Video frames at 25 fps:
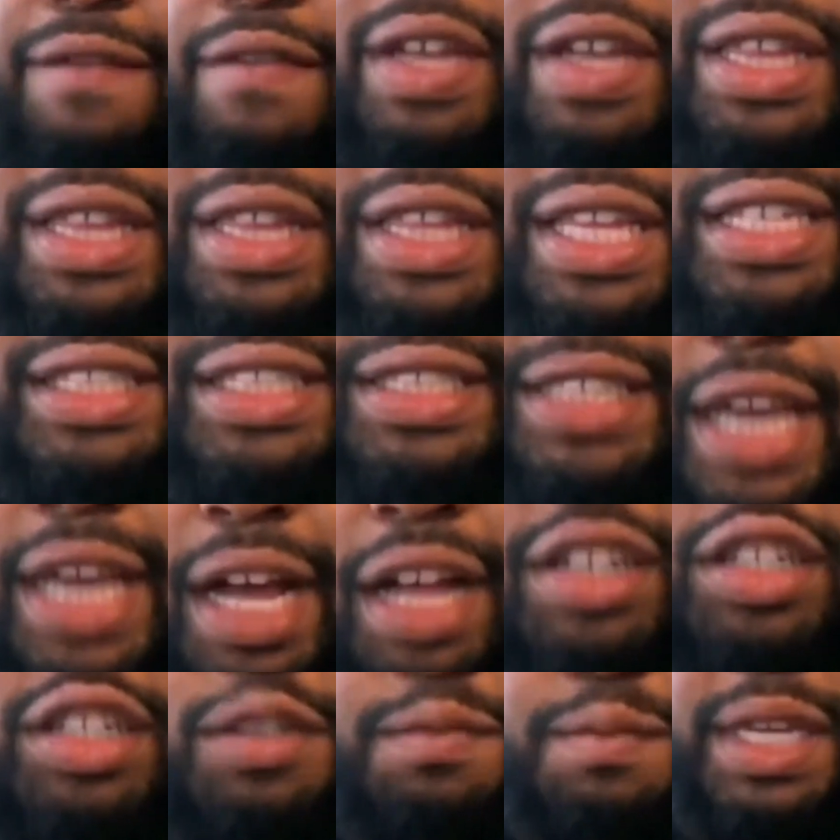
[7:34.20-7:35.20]

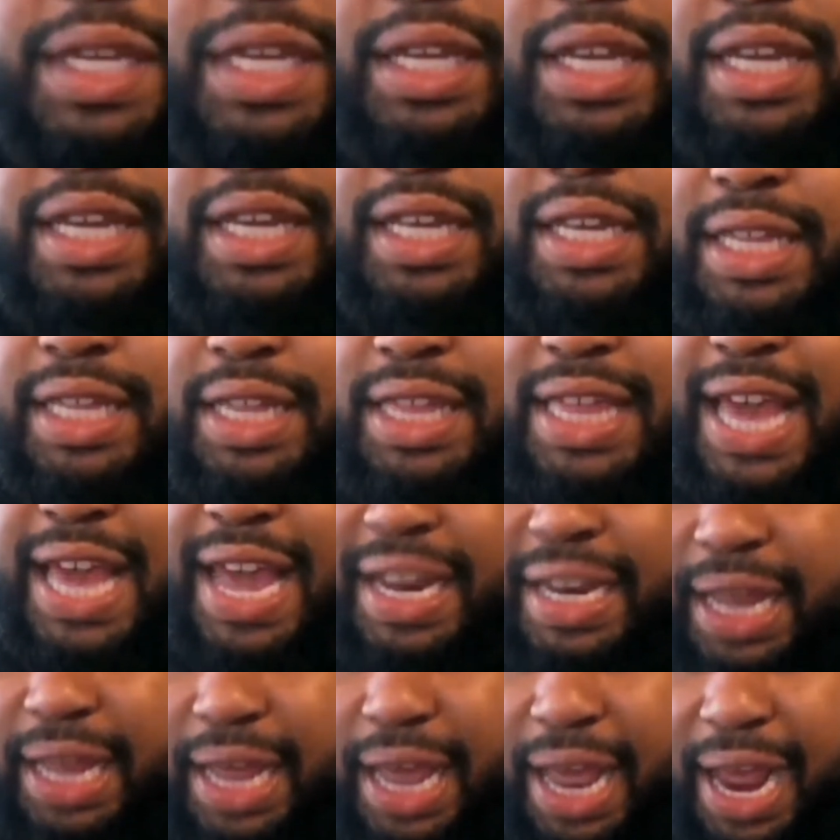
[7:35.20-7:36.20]
everything tells me
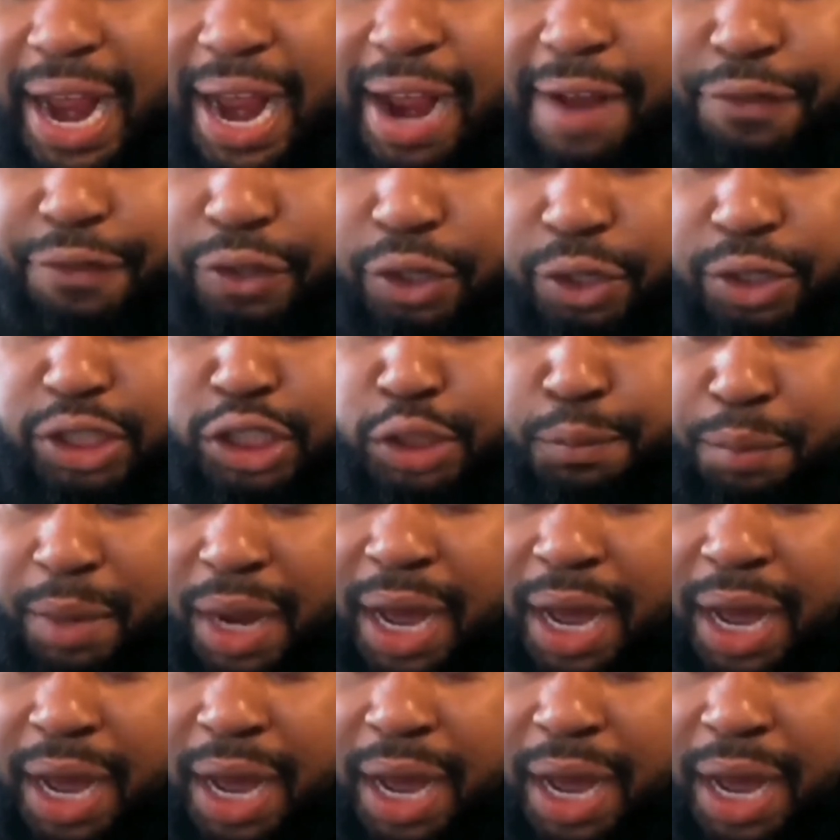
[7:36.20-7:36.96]
that after